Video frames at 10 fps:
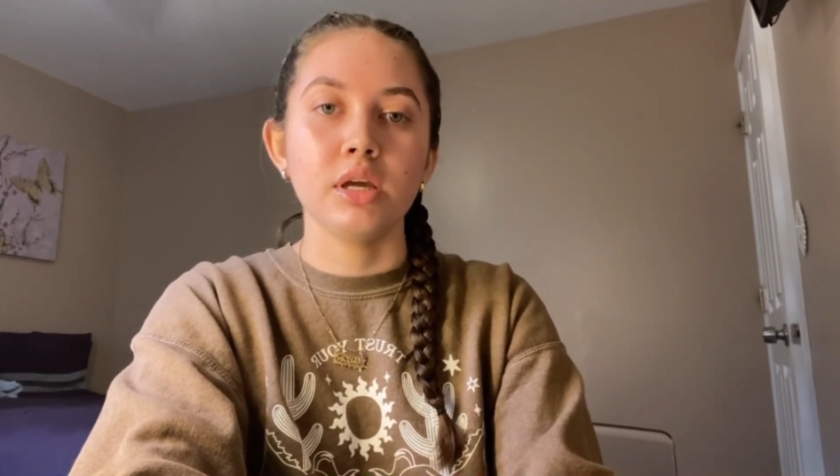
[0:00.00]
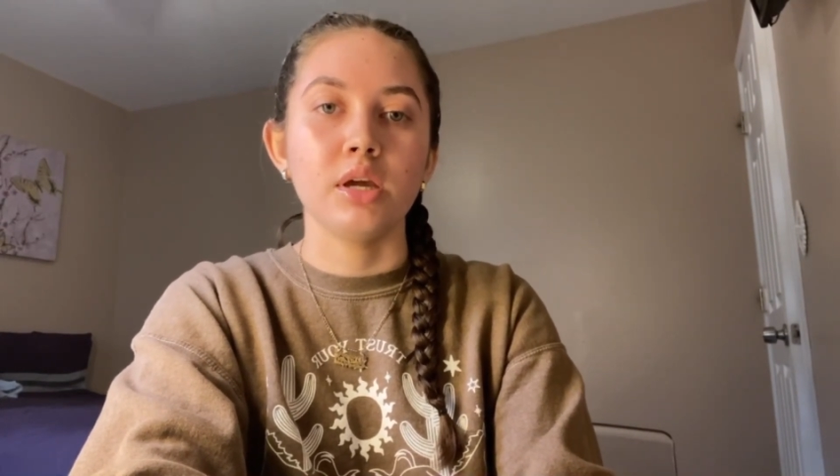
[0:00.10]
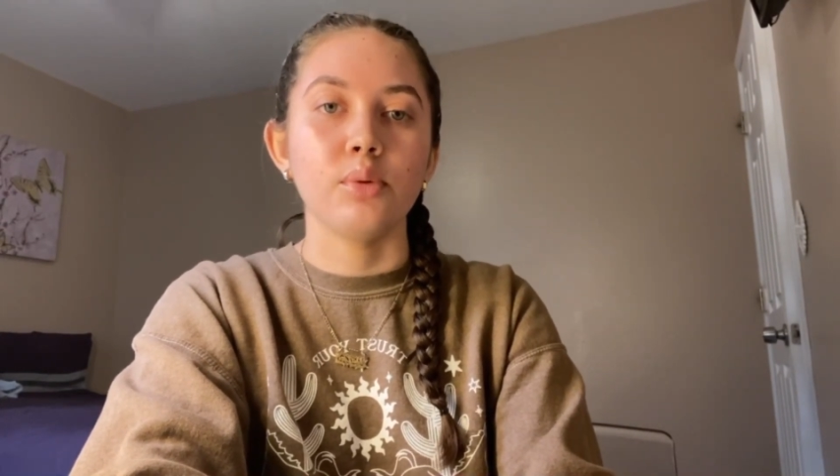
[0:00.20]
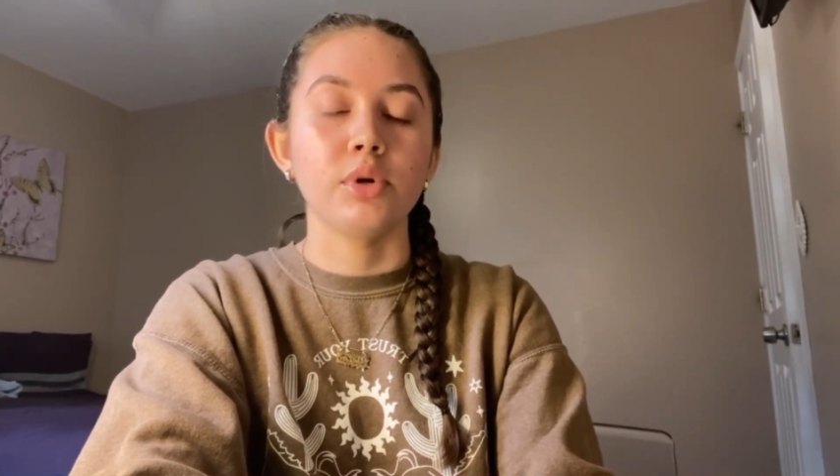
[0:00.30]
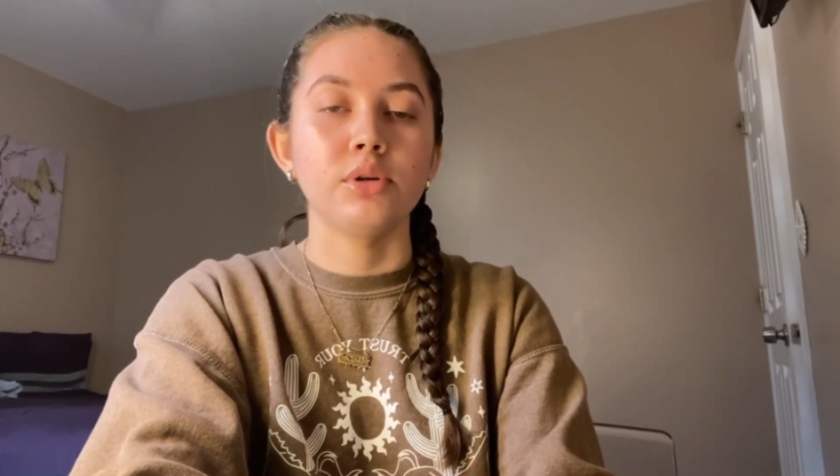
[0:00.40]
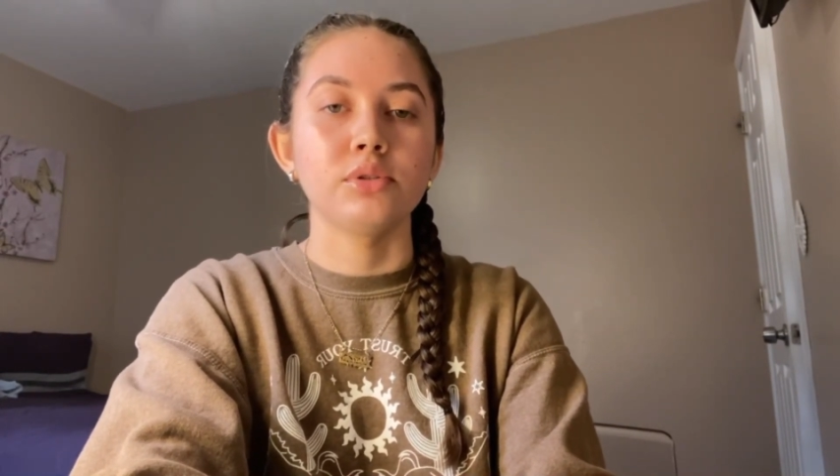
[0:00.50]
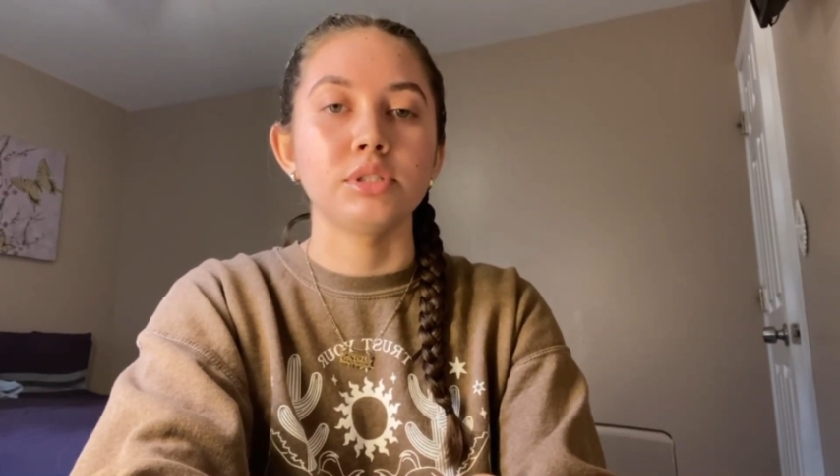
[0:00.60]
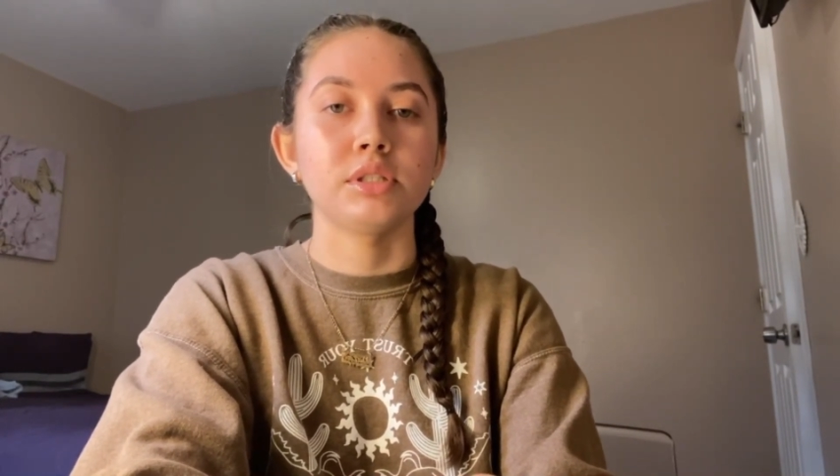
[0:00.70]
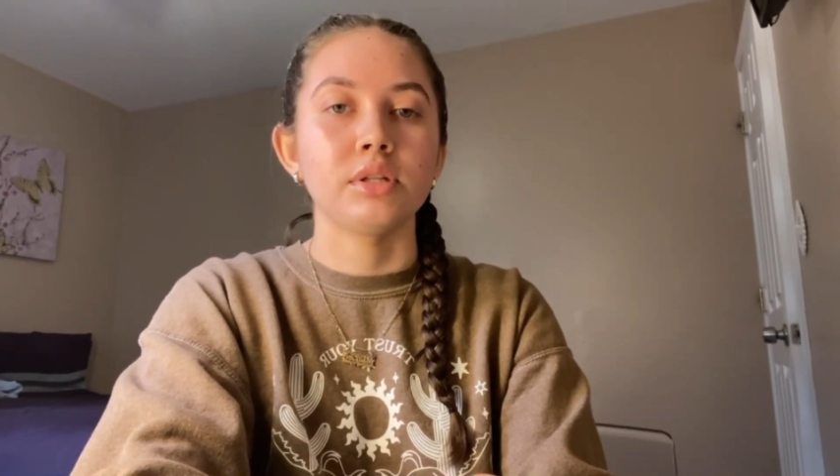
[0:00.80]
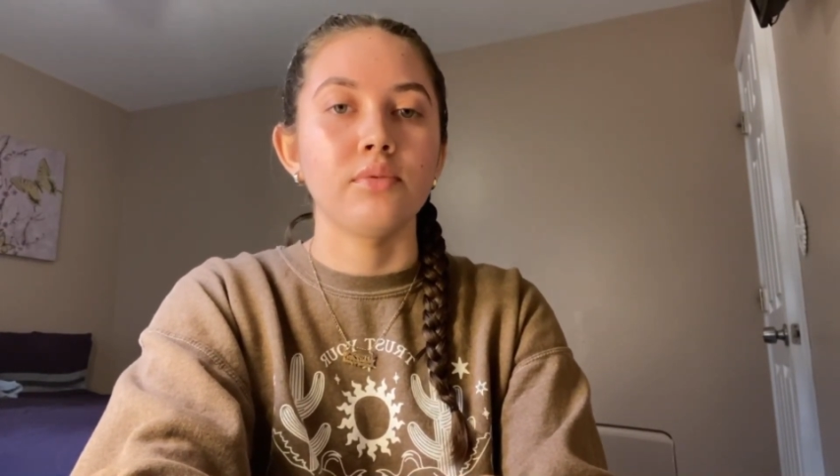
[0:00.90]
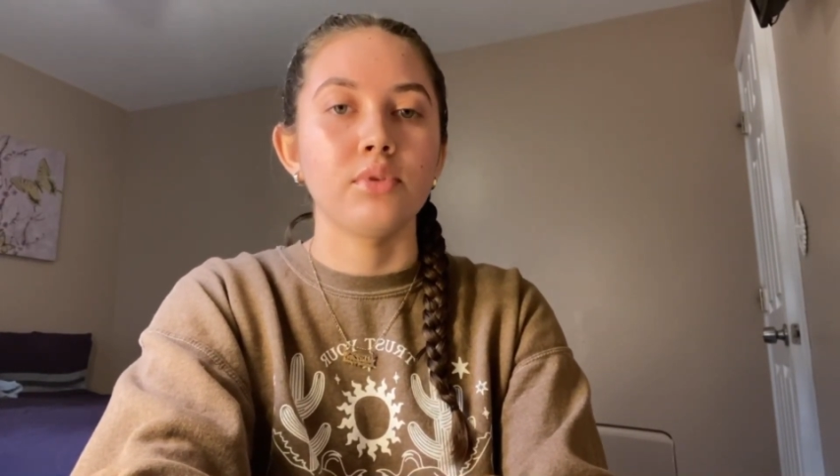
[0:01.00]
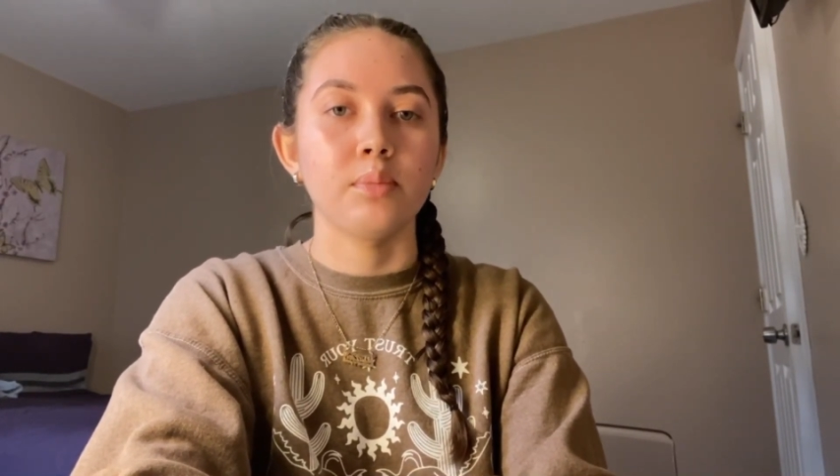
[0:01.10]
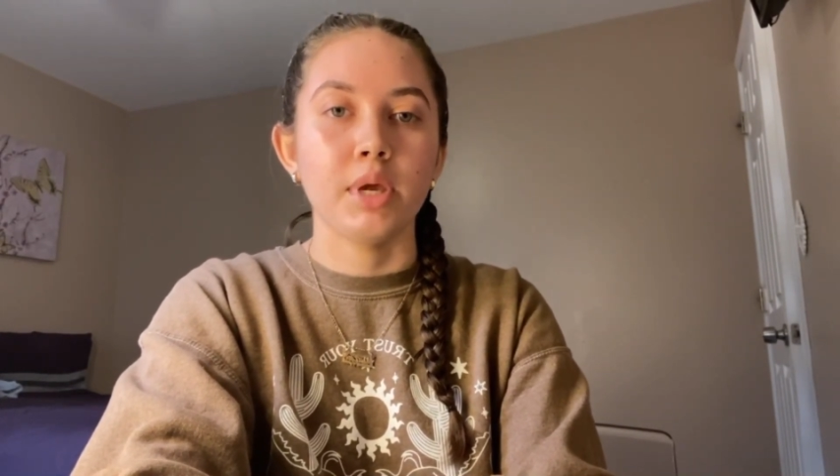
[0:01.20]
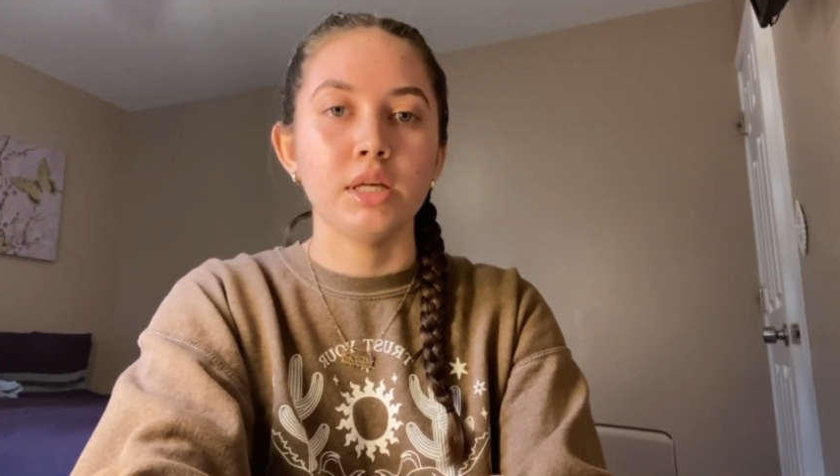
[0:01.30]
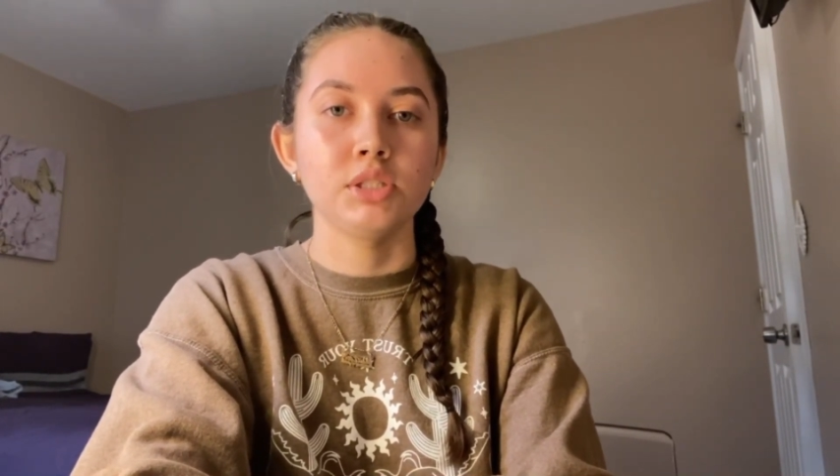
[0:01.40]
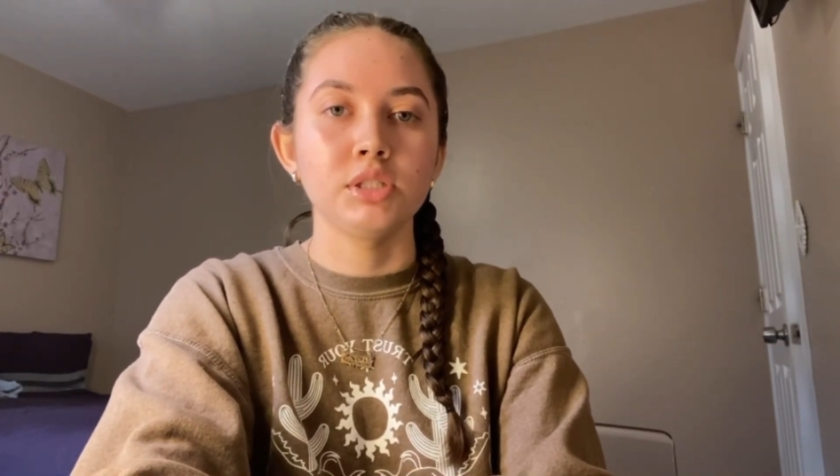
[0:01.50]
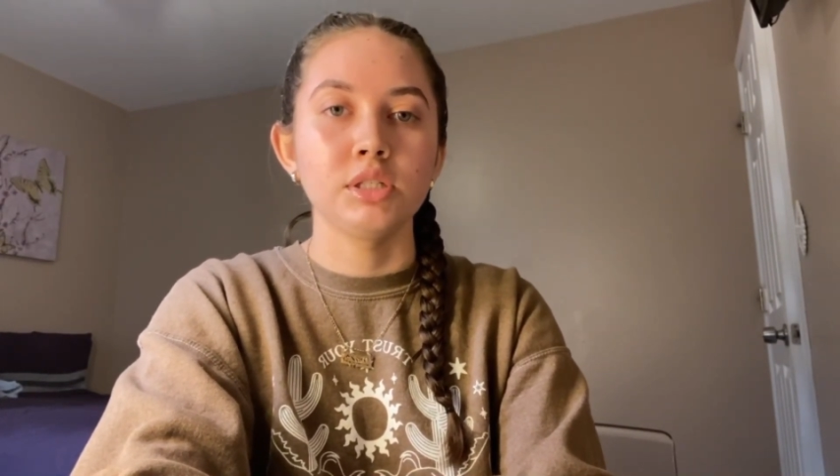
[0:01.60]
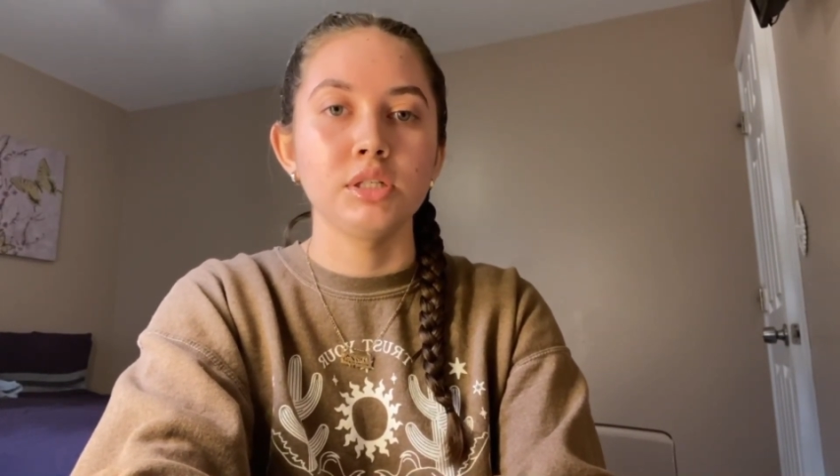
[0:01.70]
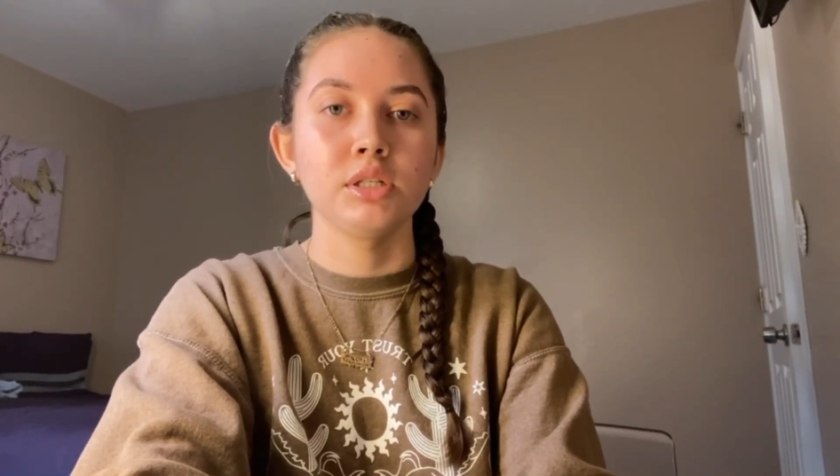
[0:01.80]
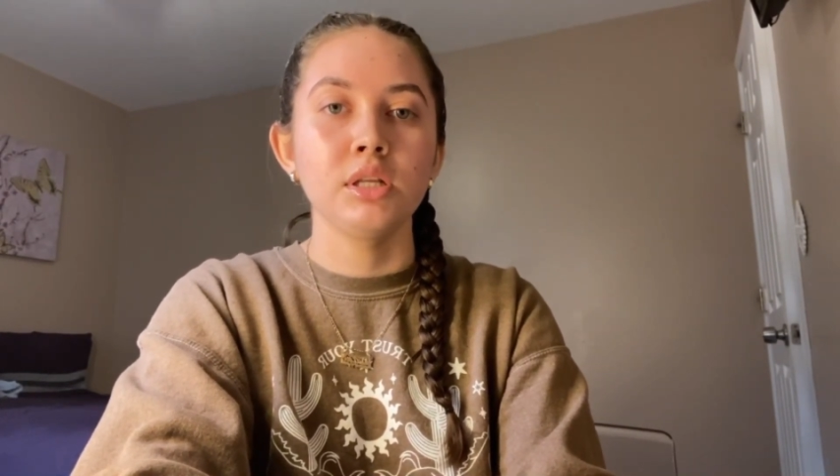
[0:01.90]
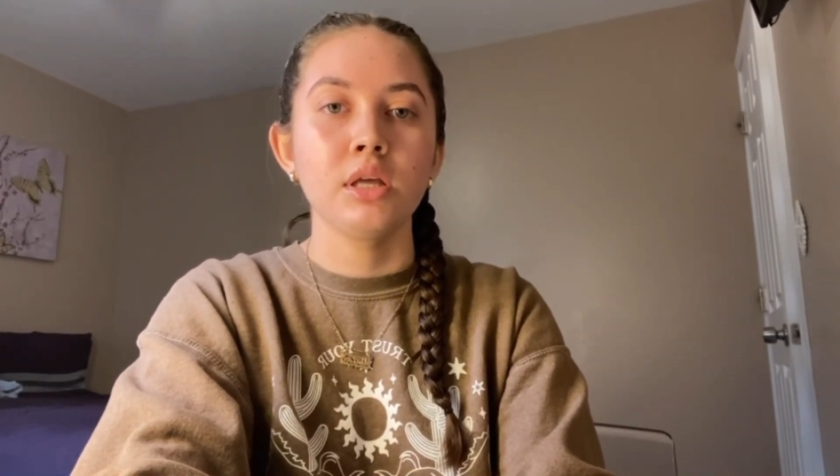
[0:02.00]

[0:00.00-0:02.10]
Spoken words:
it reduces inflammation,